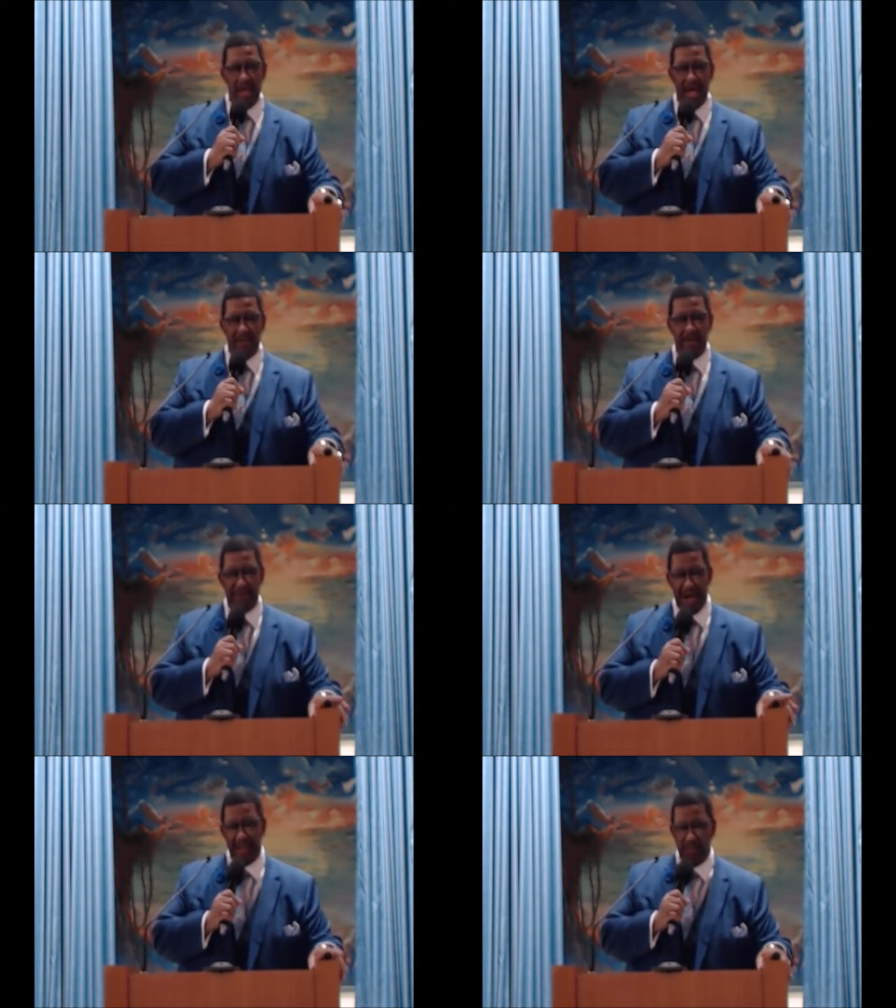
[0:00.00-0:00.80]
Heavenly
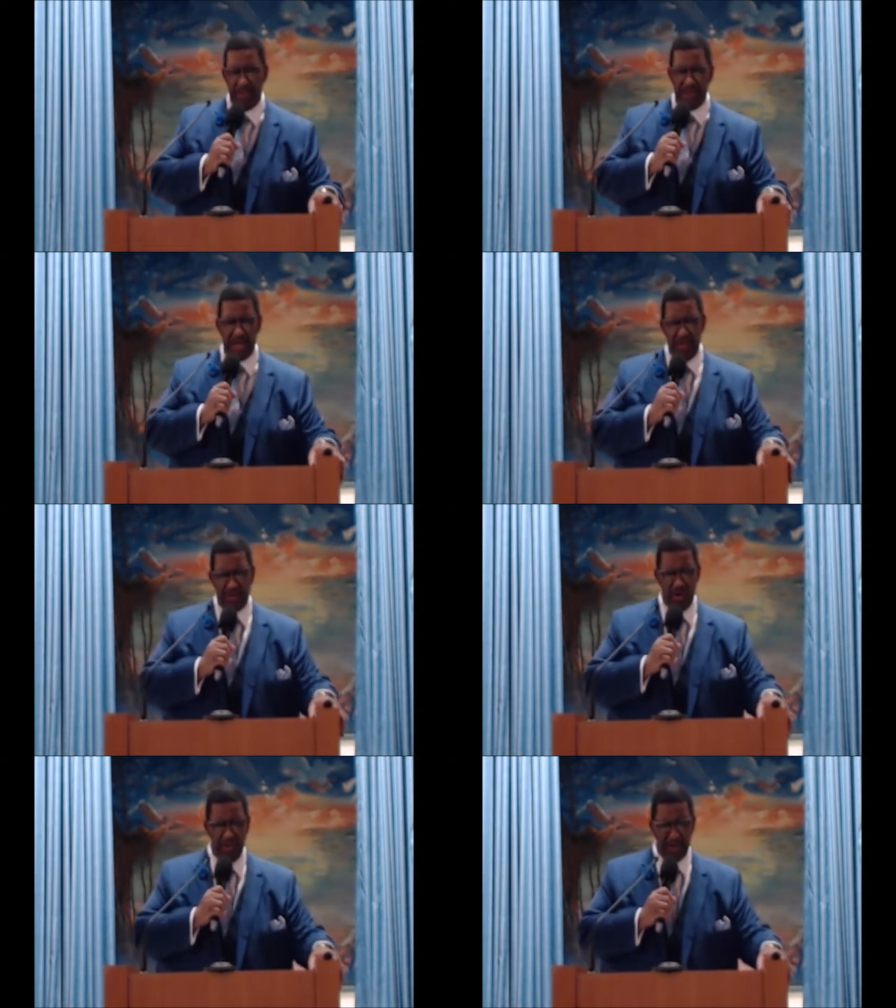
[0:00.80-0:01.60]
Father, we thank you
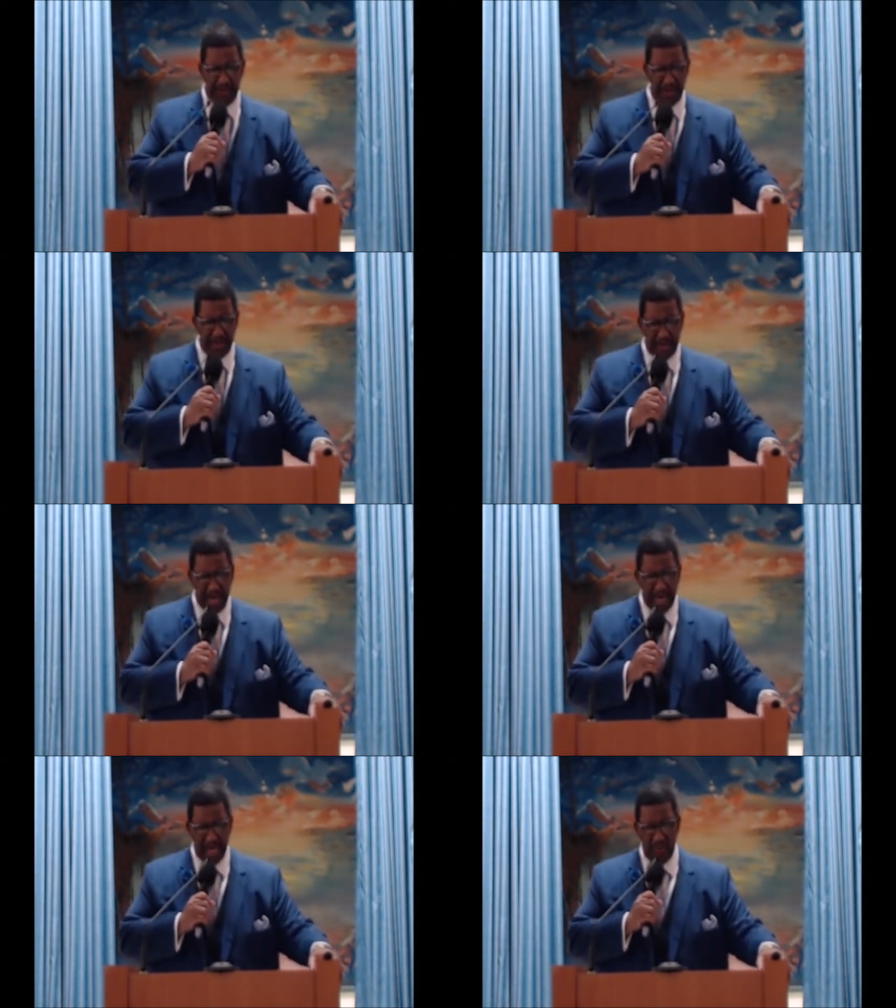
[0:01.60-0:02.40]
so much for this
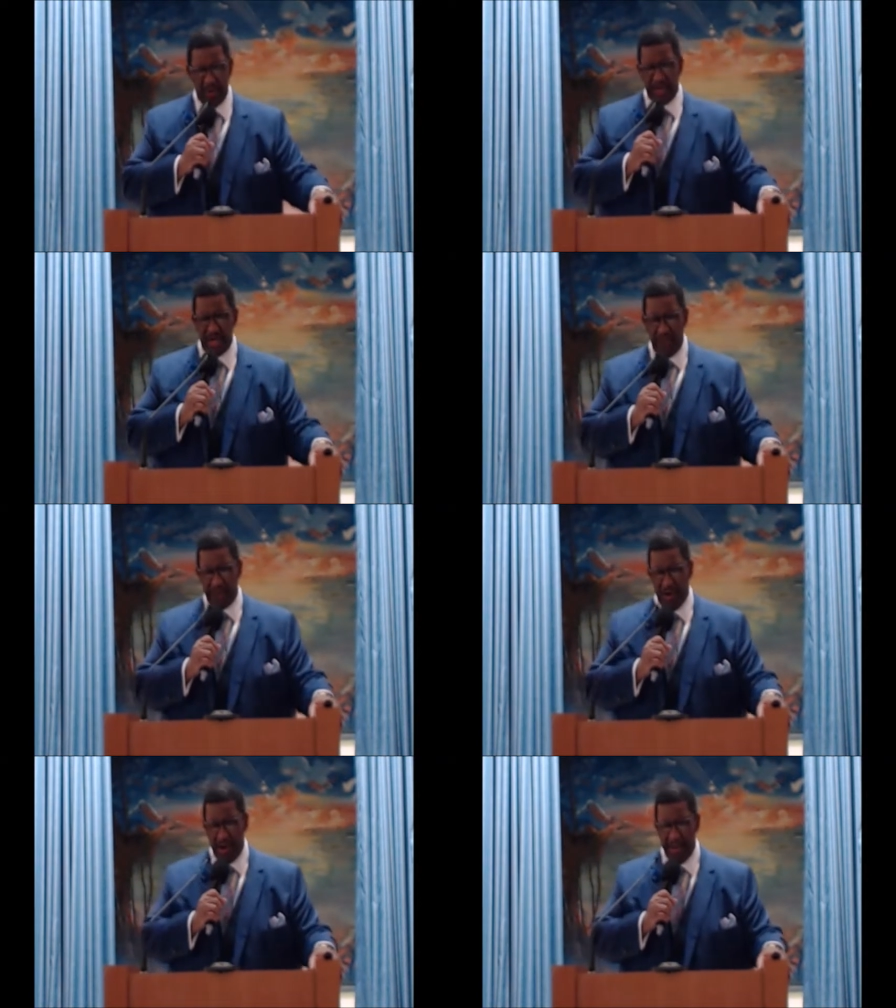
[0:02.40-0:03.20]
day, and we thank you
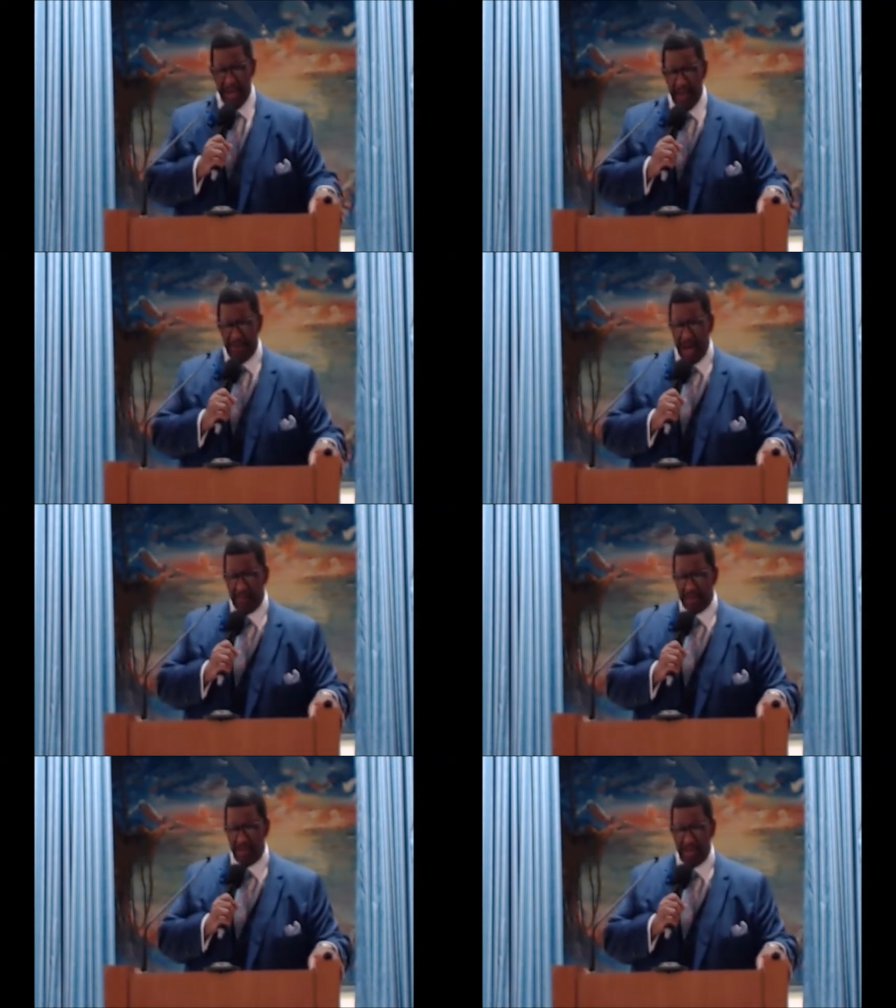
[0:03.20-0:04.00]
for the
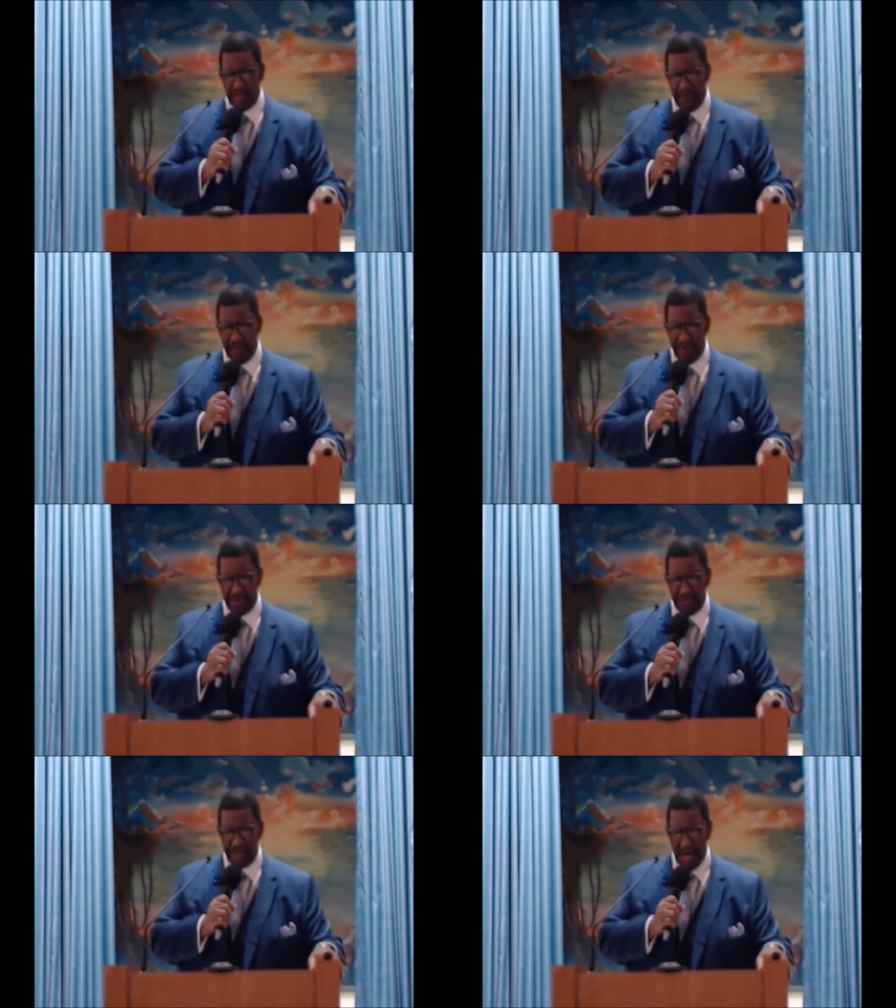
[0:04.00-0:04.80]
opportunity for
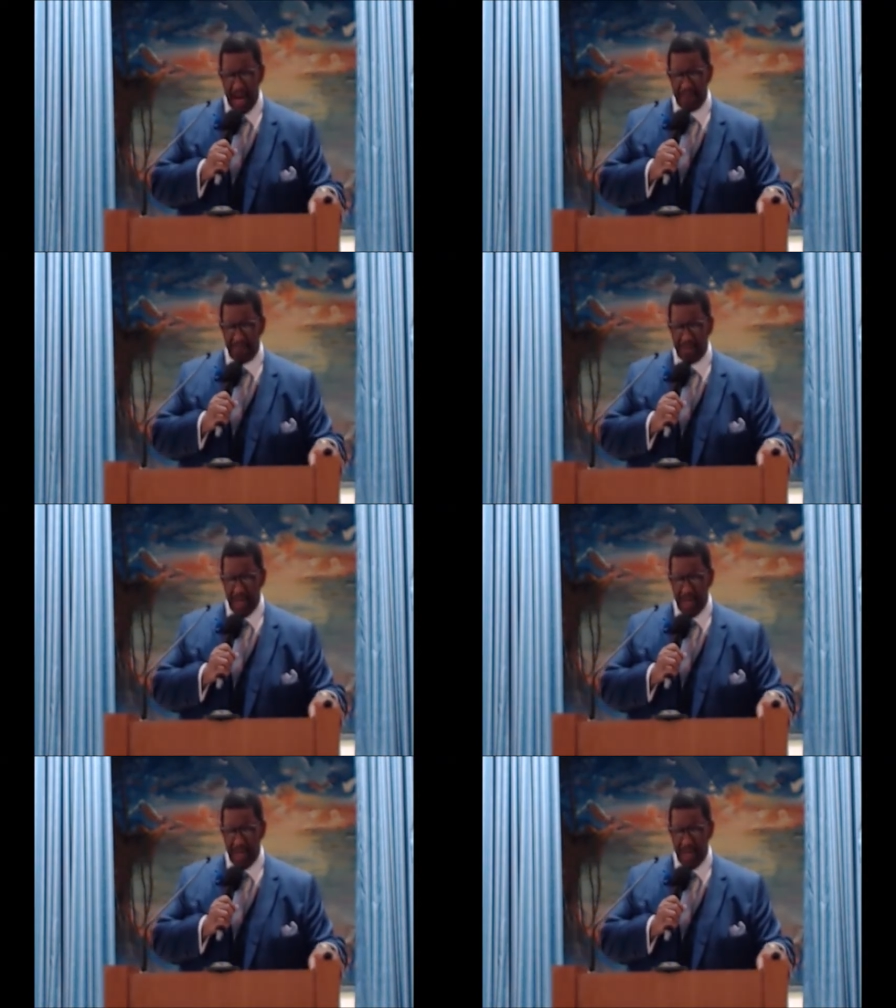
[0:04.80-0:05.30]
us to come